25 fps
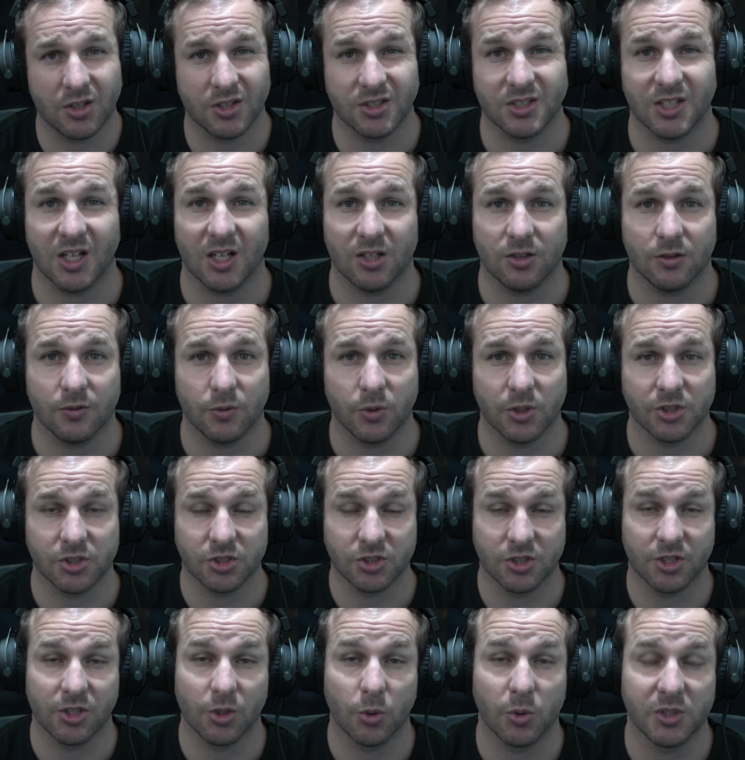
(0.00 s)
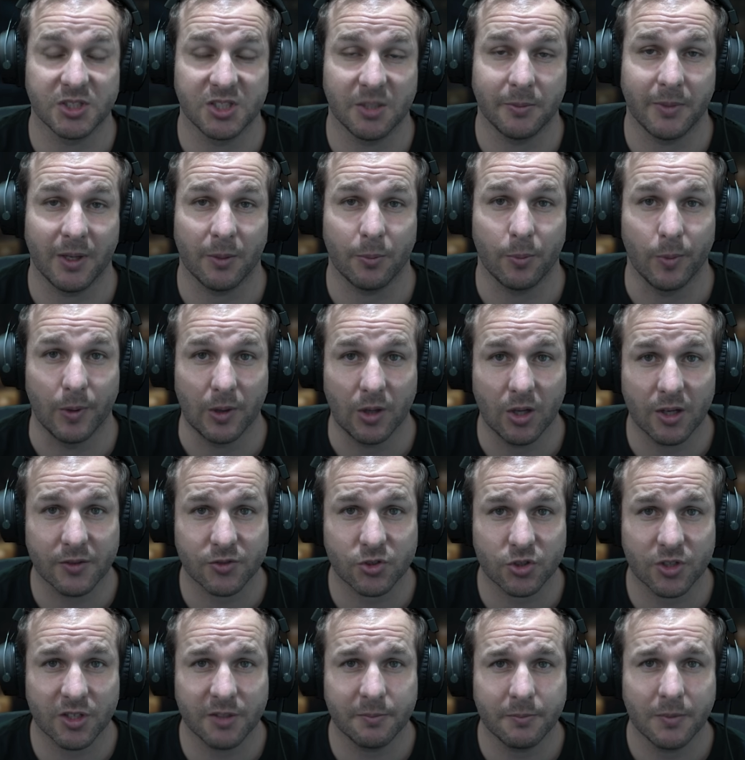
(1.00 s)
You're going to Tarkov questions. You can always hit me up on my
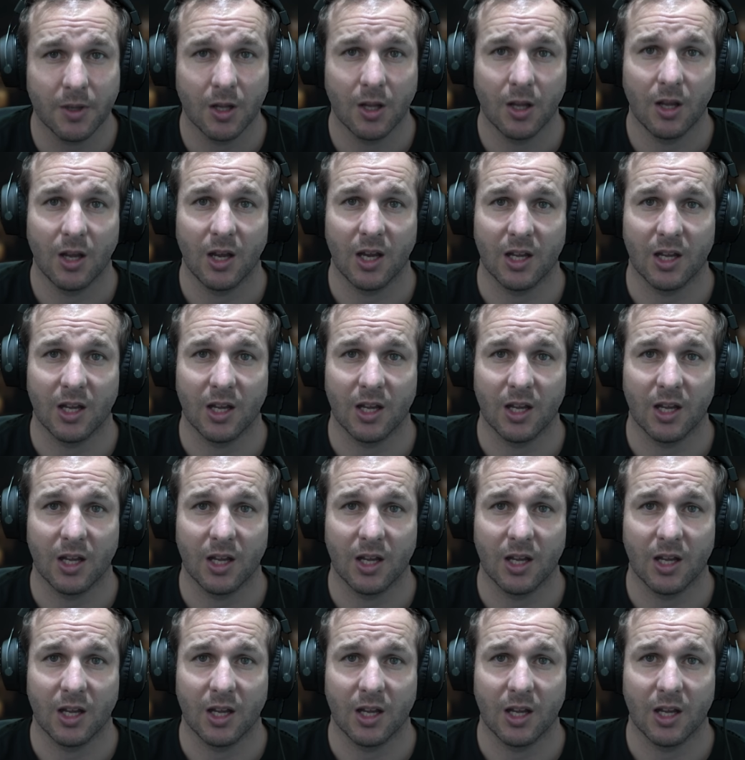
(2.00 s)
live stream.